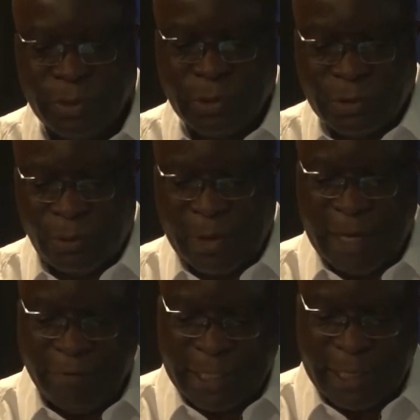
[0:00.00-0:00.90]
So we
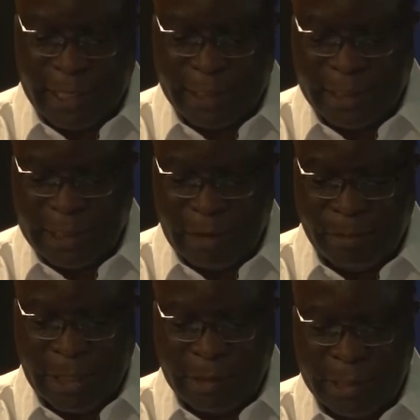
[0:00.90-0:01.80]
have the keratin now
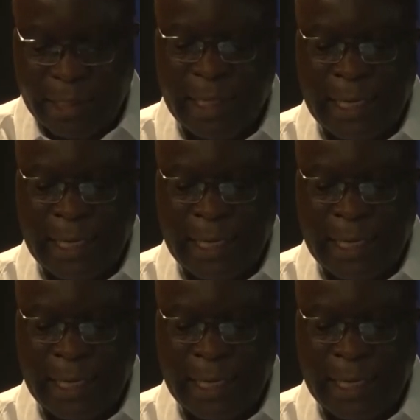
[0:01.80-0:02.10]
powder,